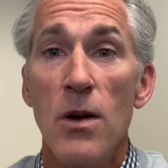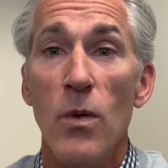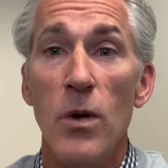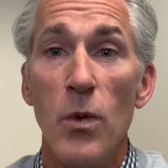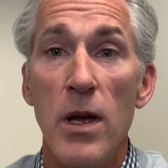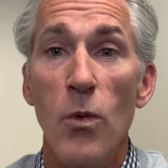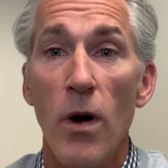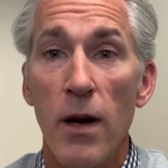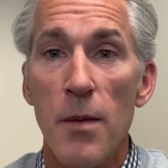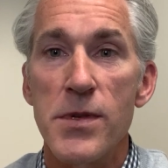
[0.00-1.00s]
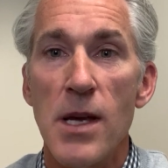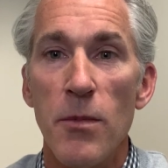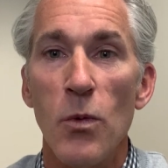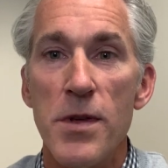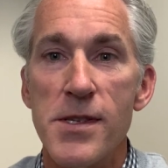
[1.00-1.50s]
when we work up
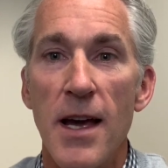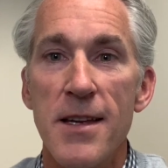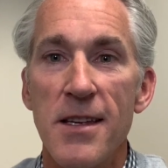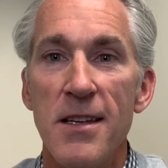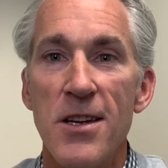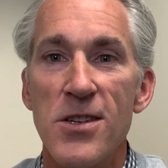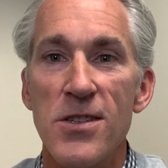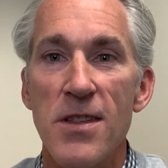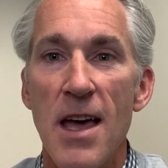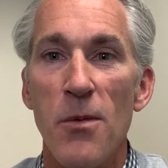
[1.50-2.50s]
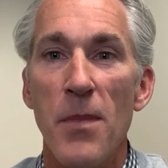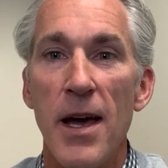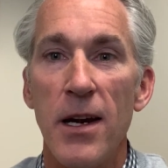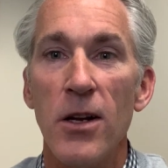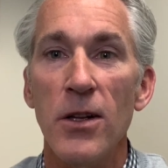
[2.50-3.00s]
someone with sinus conditions, and that
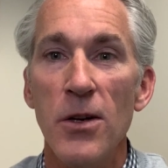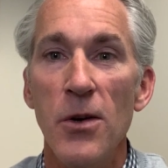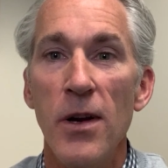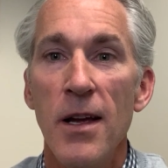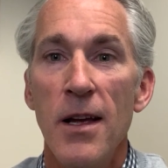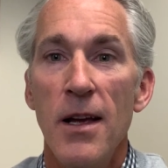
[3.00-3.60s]
might include